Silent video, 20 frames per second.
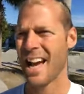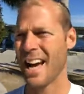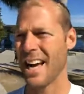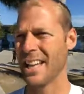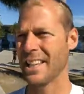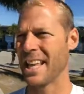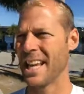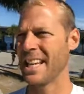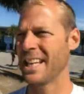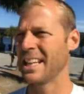
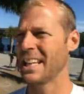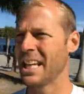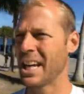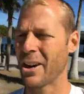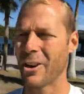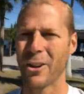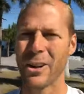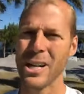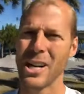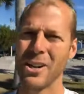They can
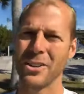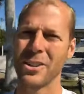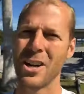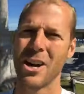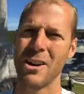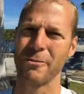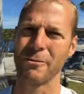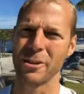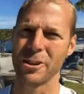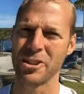carry on
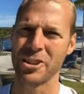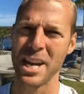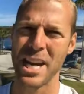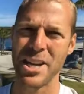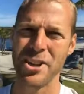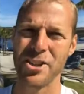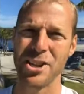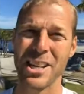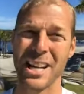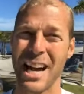
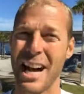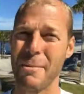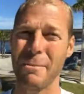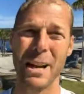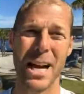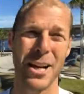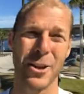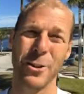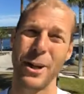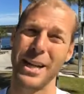conversation. I'm
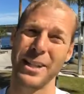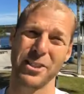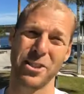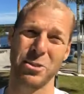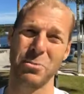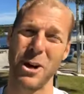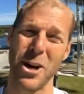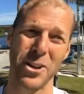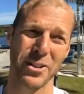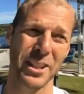not great at
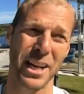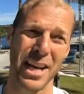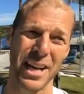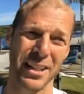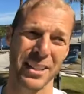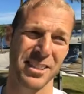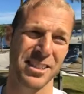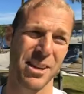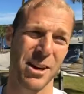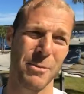small
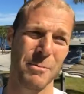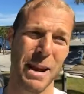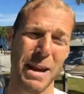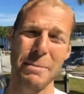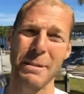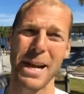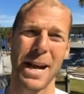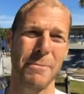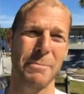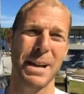talk, so
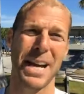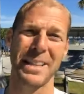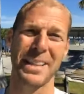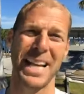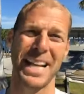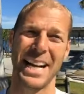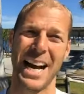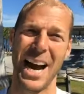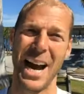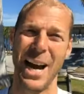maybe I'm not
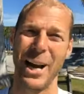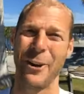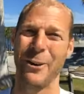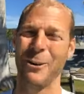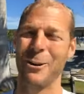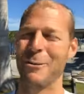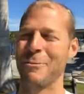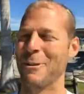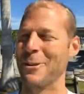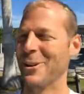that
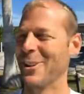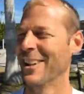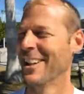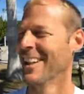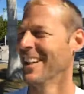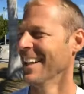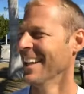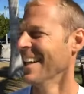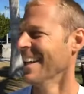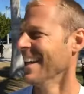hireable.
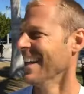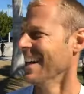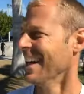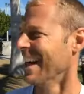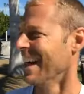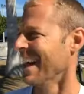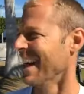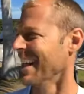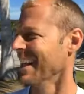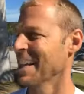
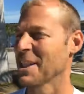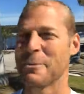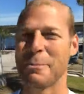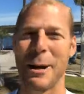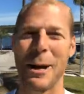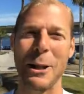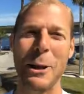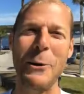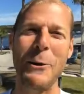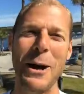That's
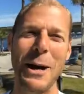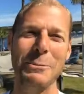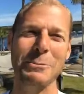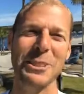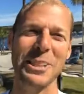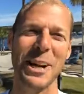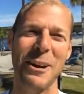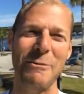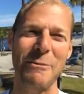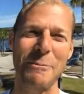probably why I'm
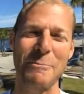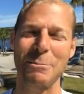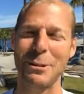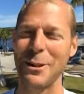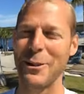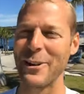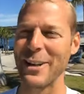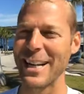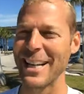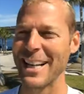
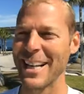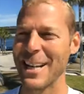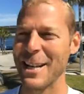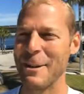self-employed.